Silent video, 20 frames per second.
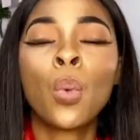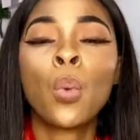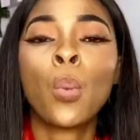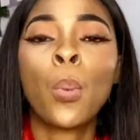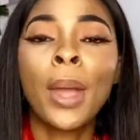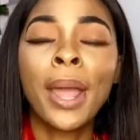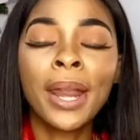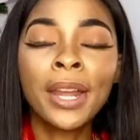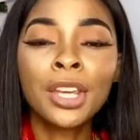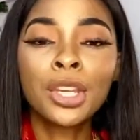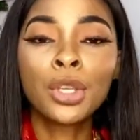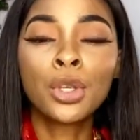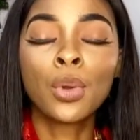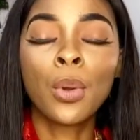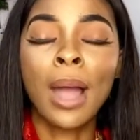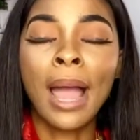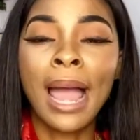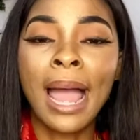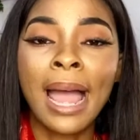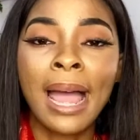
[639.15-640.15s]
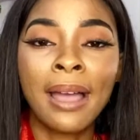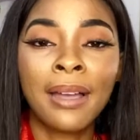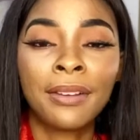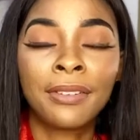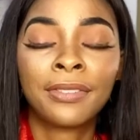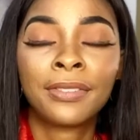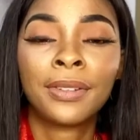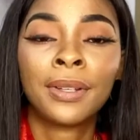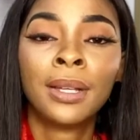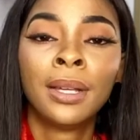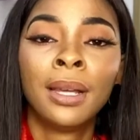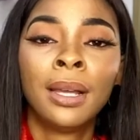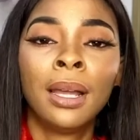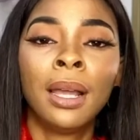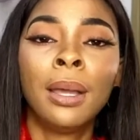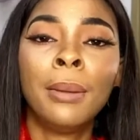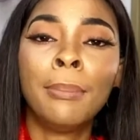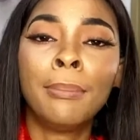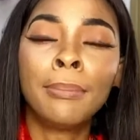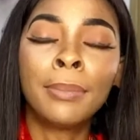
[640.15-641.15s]
When you have
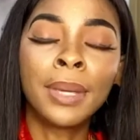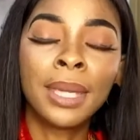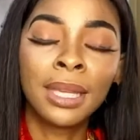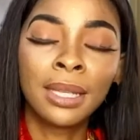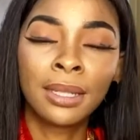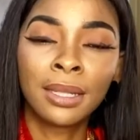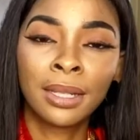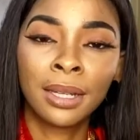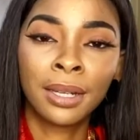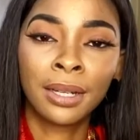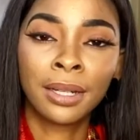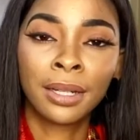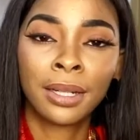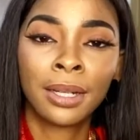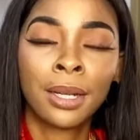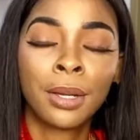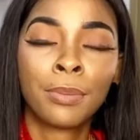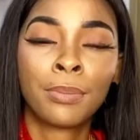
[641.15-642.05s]
a media